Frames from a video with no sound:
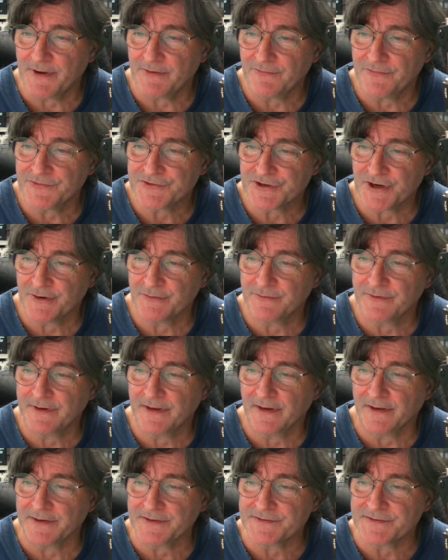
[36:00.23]
have shown
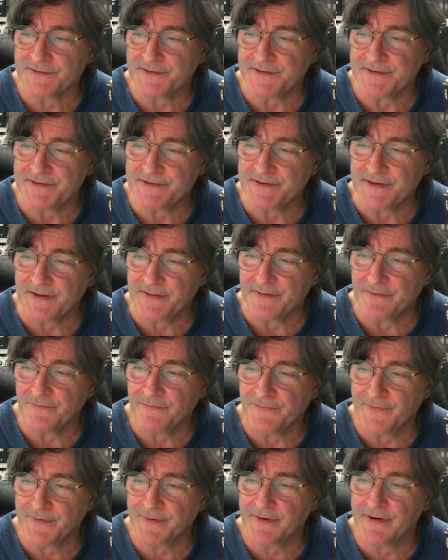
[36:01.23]
galaxies in the
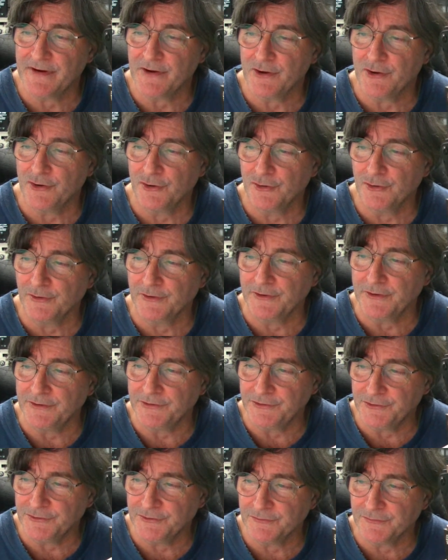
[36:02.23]
very early
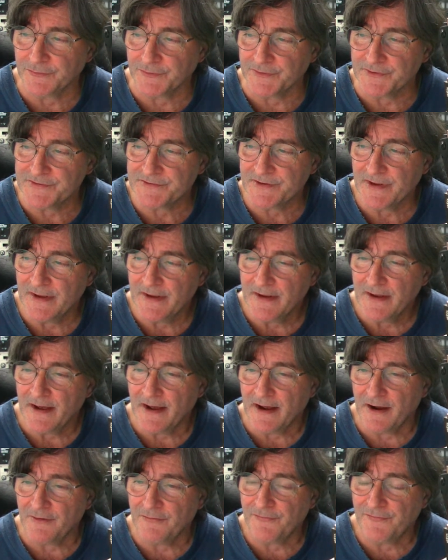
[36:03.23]
universe
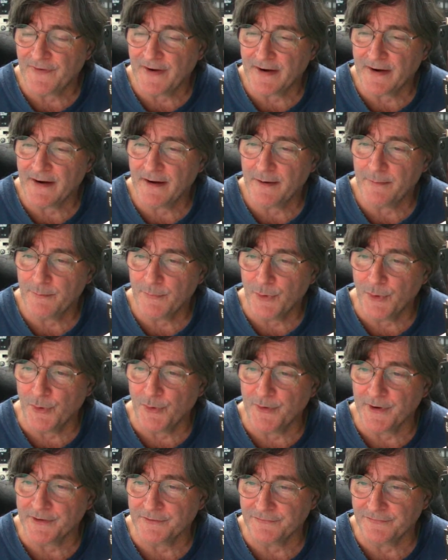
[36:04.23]
are far
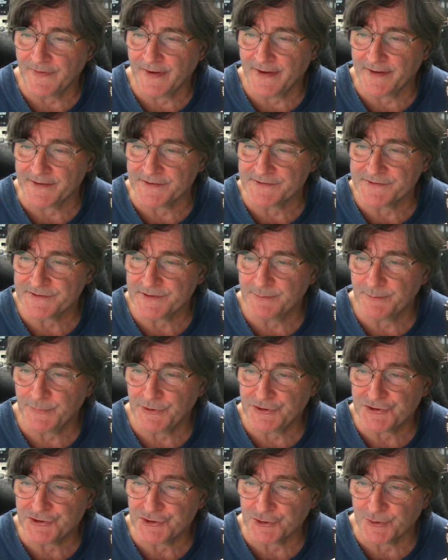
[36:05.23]
more advanced,
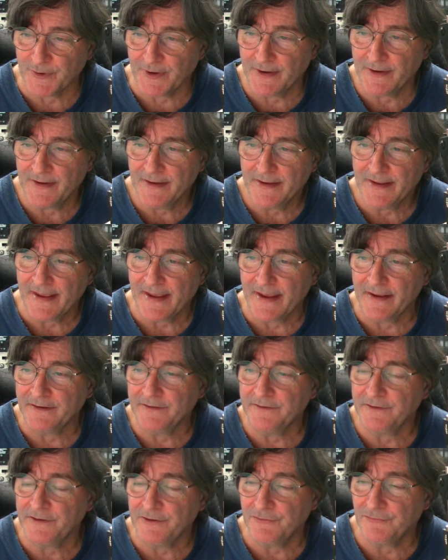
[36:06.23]
mature,
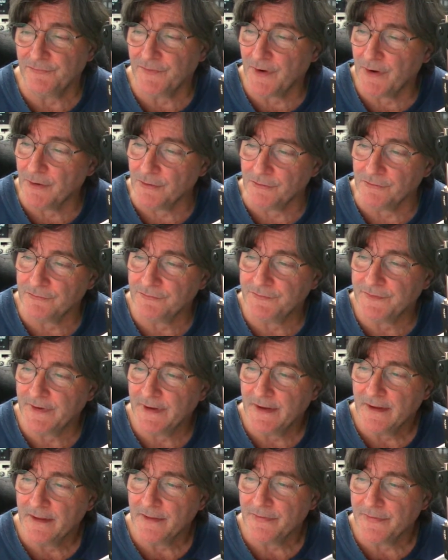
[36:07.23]
and evolved
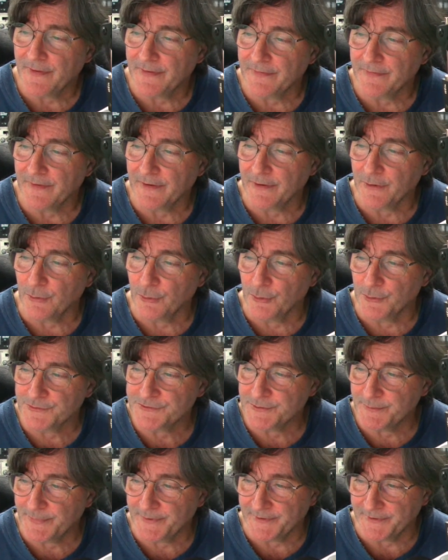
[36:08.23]
than they ought
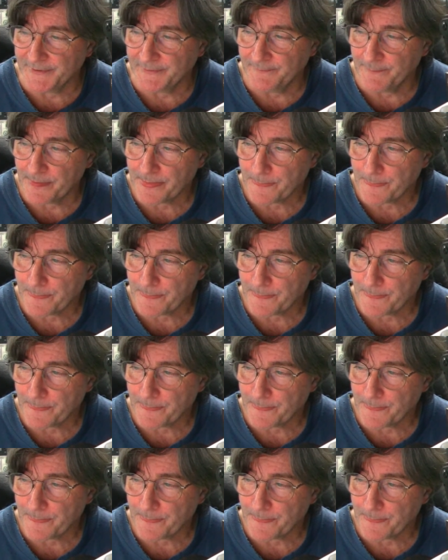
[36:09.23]
to be.